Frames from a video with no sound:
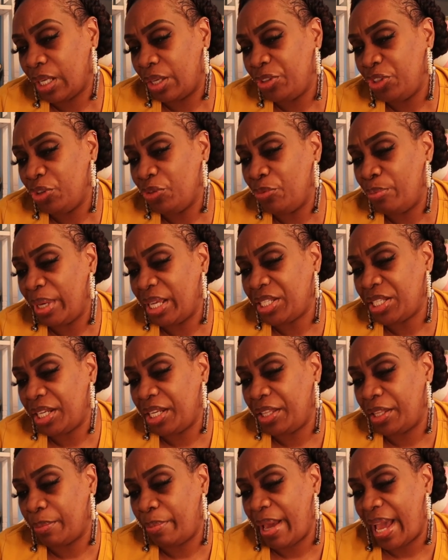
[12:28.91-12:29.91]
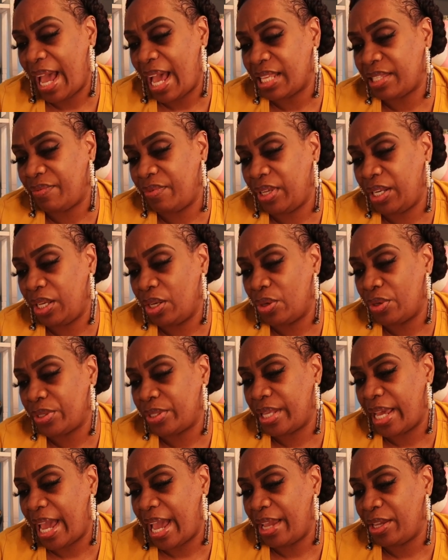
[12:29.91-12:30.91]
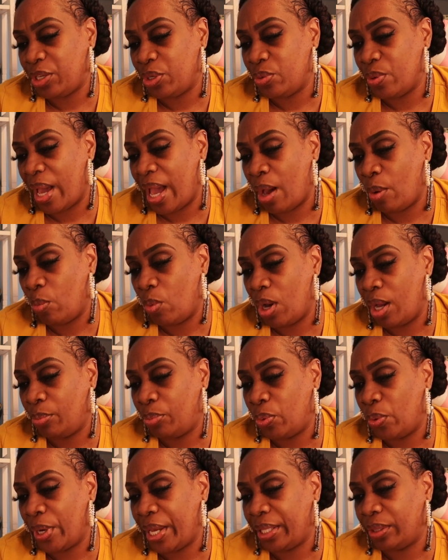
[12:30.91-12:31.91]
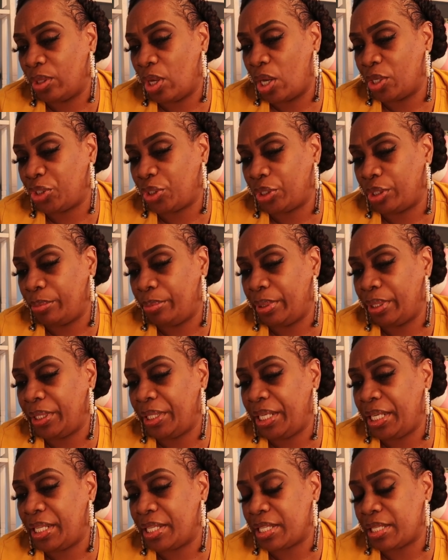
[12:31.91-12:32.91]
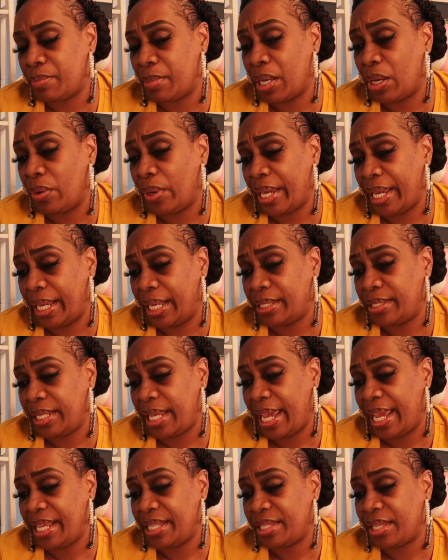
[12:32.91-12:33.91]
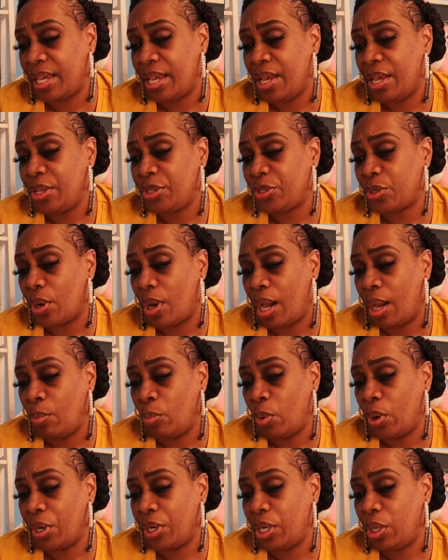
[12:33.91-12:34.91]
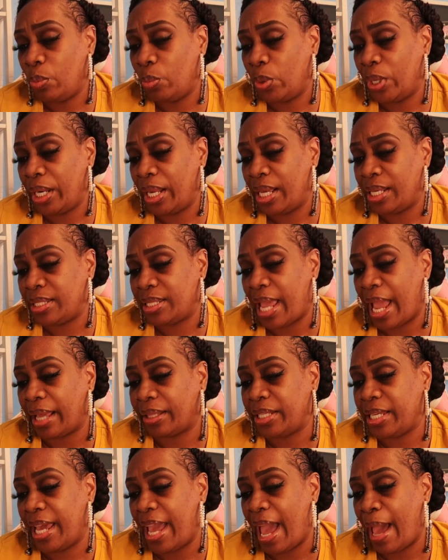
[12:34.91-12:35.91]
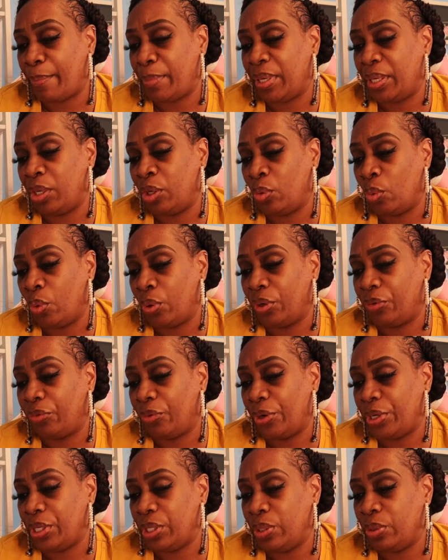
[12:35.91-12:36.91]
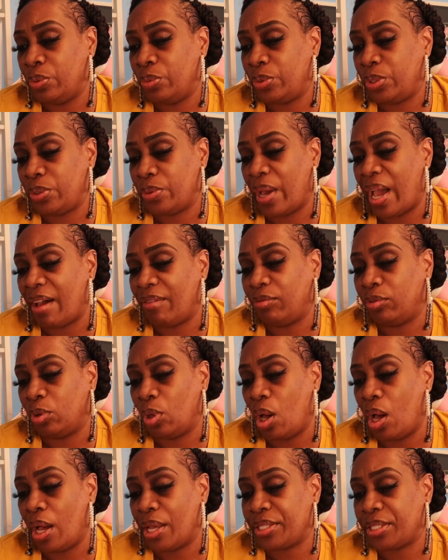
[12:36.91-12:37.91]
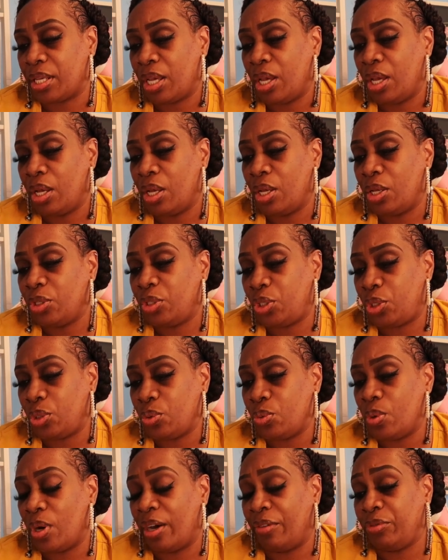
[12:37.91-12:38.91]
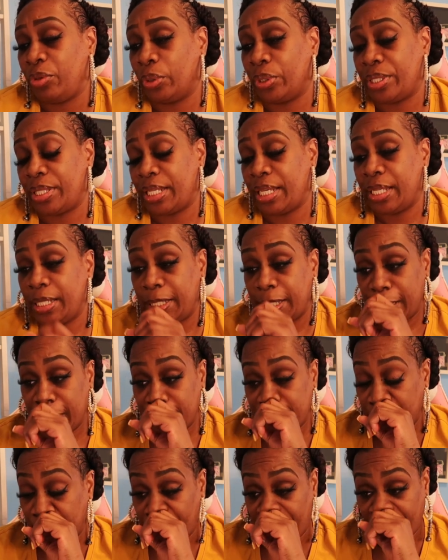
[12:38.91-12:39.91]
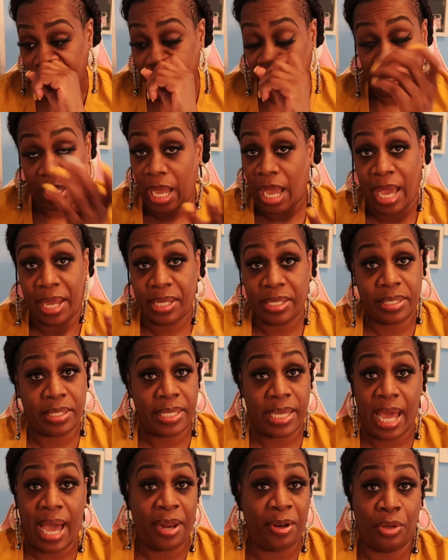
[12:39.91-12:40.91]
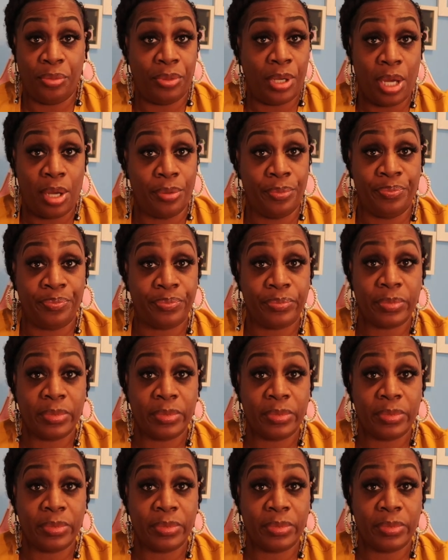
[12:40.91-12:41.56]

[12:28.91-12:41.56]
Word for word: You've mentioned in the past videos that you at one point lost your ability to smell and taste. So I'm wondering what exactly happened in order for you to have lost two of your senses. Honestly, I don't know.